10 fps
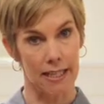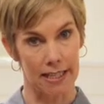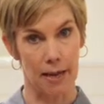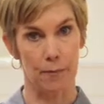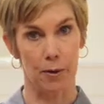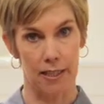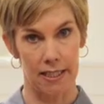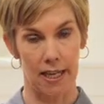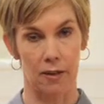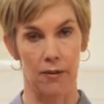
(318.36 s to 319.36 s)
in a separate
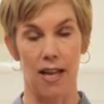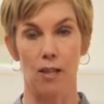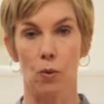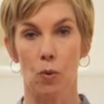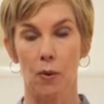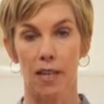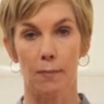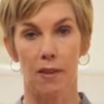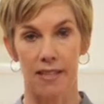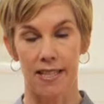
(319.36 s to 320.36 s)
container. That's what will keep
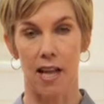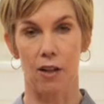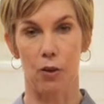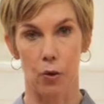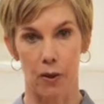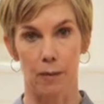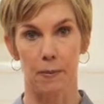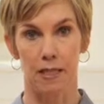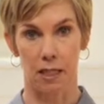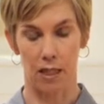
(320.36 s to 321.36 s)
the salad crisp
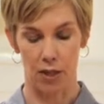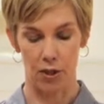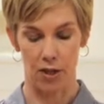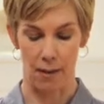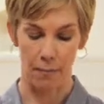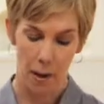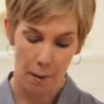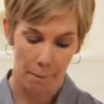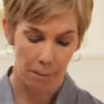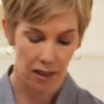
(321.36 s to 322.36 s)
until lunchtime.
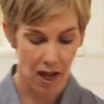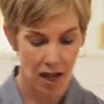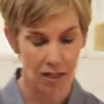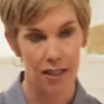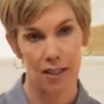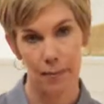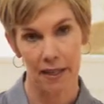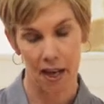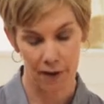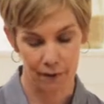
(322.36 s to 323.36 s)
Plus, it can be
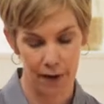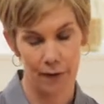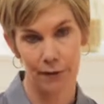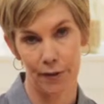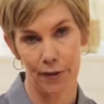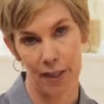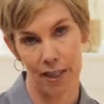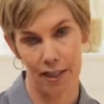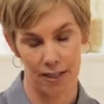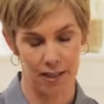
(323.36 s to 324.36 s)
kind of fun for your
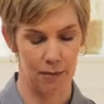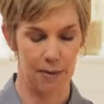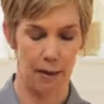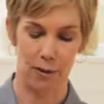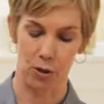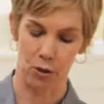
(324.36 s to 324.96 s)
kids to be able to